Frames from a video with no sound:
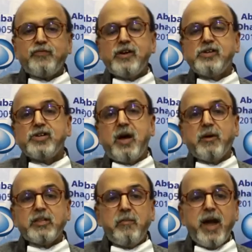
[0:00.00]
funds
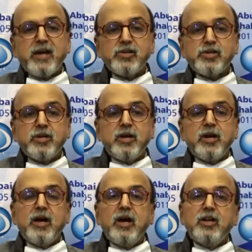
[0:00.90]
among the banks,
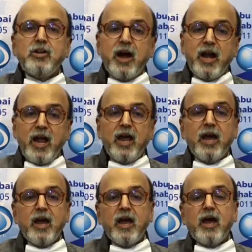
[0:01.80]

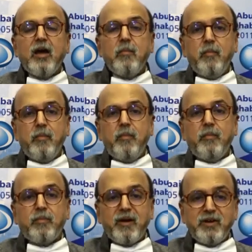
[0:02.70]
targeting
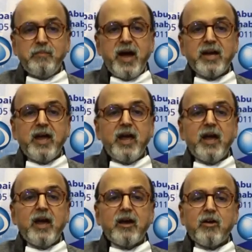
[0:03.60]
private
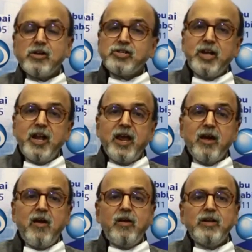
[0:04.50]
banking,
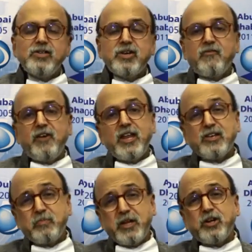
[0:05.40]
cross-selling. All these are
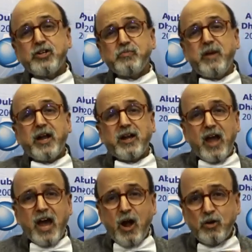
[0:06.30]
various methods, but
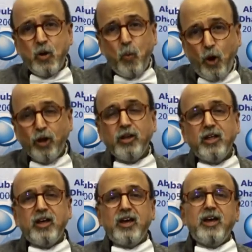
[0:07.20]
around the world,
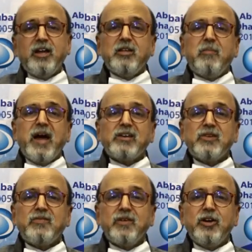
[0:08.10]
the banks
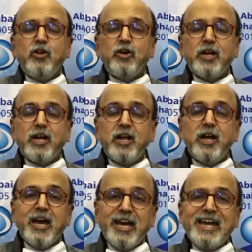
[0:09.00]
have looked at
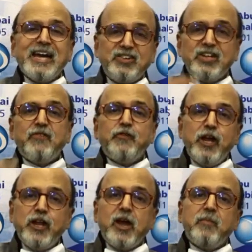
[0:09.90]
enhancing the fee
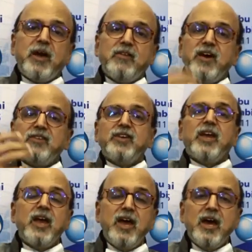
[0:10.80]
income,
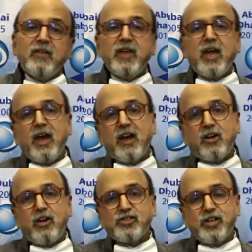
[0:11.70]
enhancing the
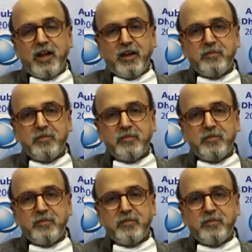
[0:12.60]
cross-selling.